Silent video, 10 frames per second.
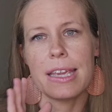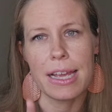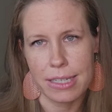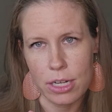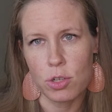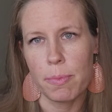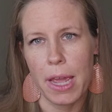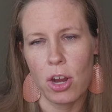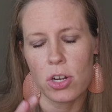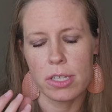Yes, I do
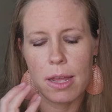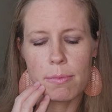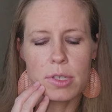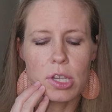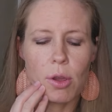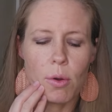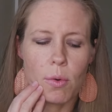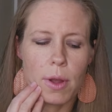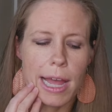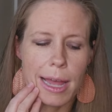pay her some.
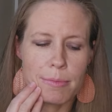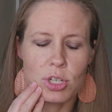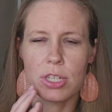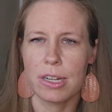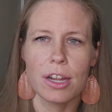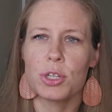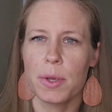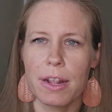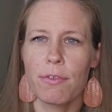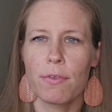So um, she's not
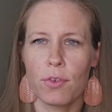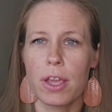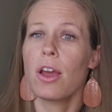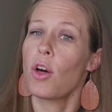doing it for free.